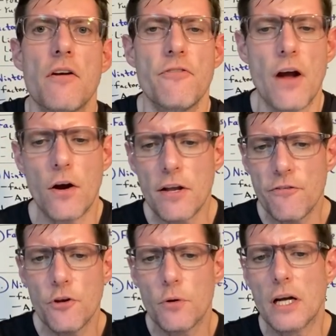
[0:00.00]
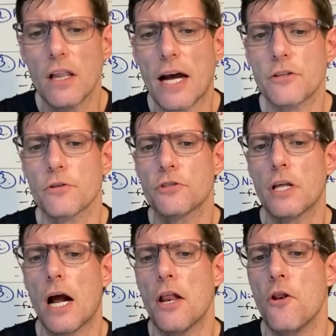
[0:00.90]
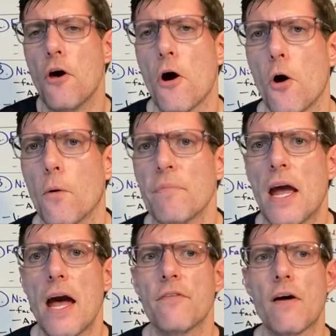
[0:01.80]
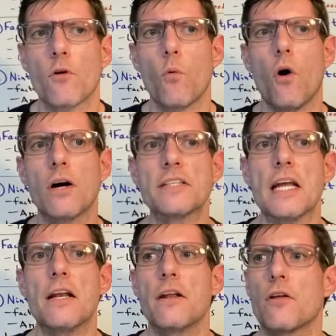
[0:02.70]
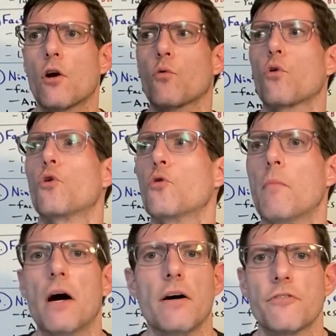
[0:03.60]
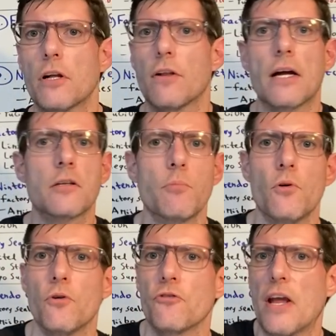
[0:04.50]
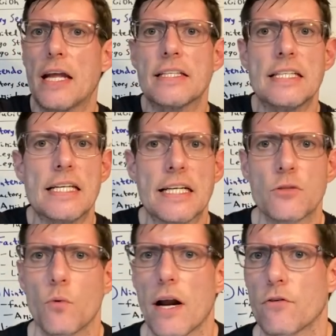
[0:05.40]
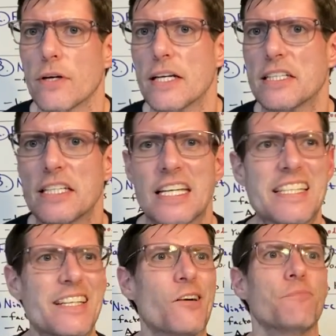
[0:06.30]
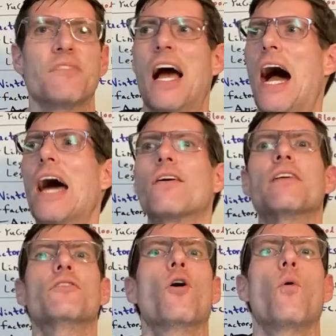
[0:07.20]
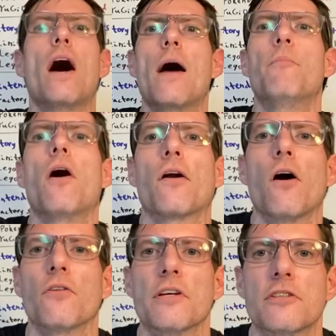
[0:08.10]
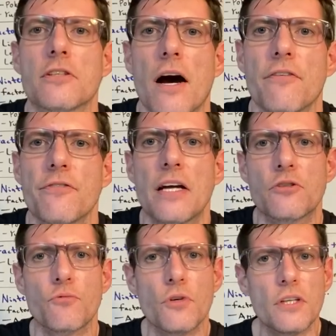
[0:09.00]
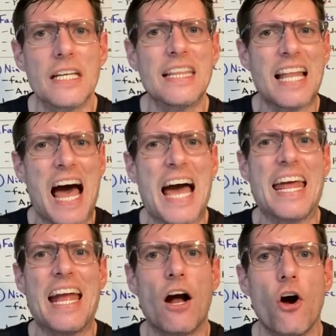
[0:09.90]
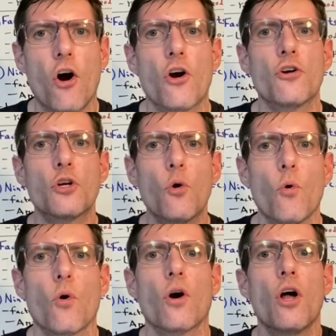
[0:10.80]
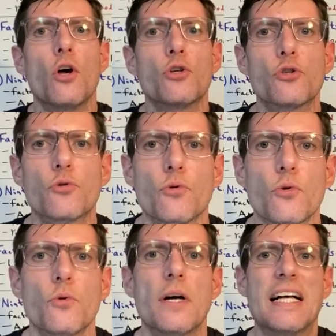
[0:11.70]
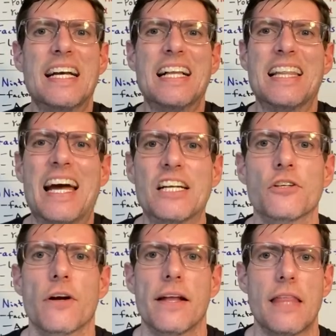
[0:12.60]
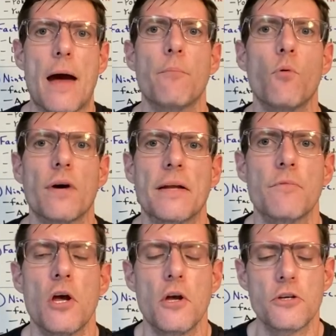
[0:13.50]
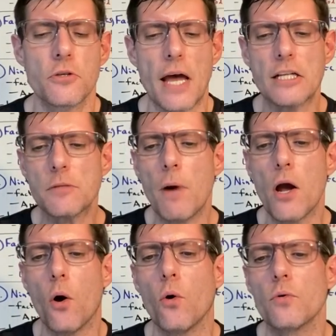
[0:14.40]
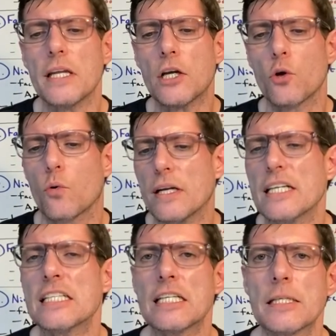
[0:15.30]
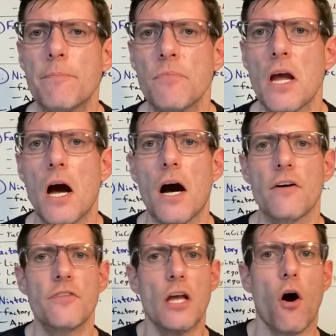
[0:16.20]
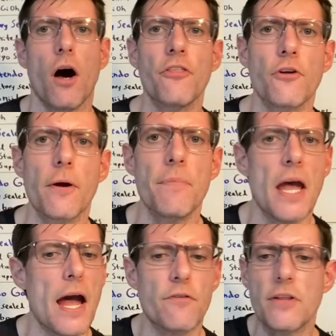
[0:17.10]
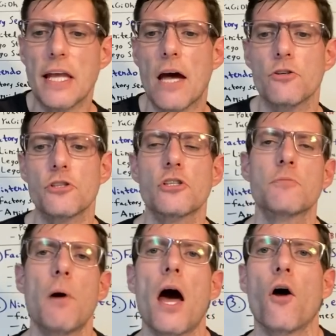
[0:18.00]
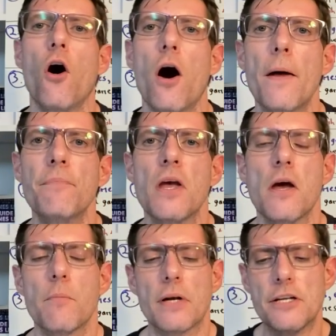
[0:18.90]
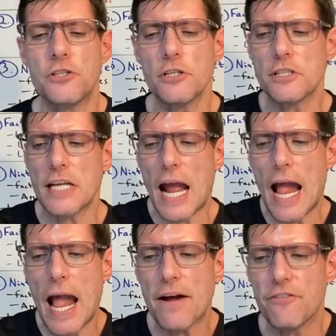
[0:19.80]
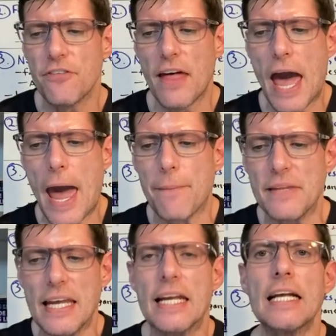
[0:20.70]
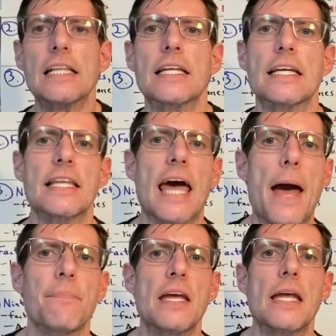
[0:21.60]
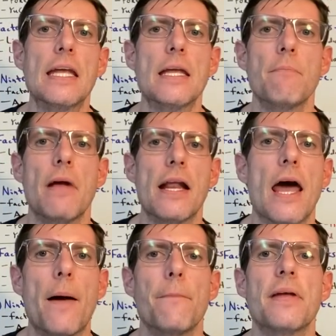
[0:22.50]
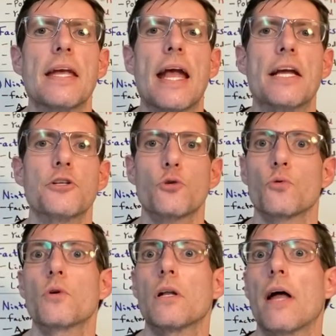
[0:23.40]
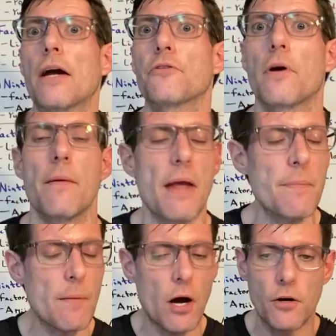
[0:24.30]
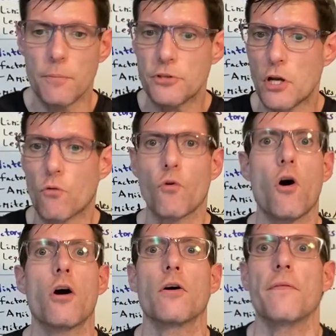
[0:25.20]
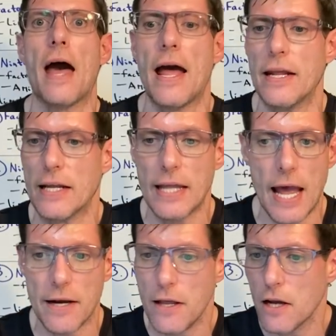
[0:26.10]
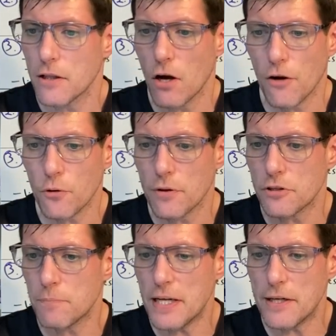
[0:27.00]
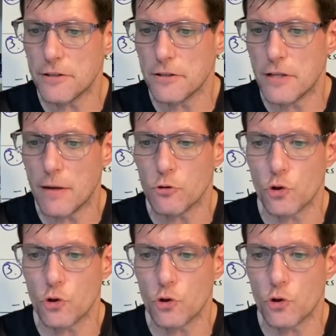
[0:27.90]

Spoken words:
Very few collectors that I know have ever walked into their room of collectibles, antiques, whatever it is, and said, you know, I don't even know why I bought all this stuff. That's really not a hardcore true collector at that point. So that's my only criticism of the author. Everything else is spot on, but I just have that inkling that he may not be a true collector. And maybe I'm 100% wrong on that. And again, the author of this piece is named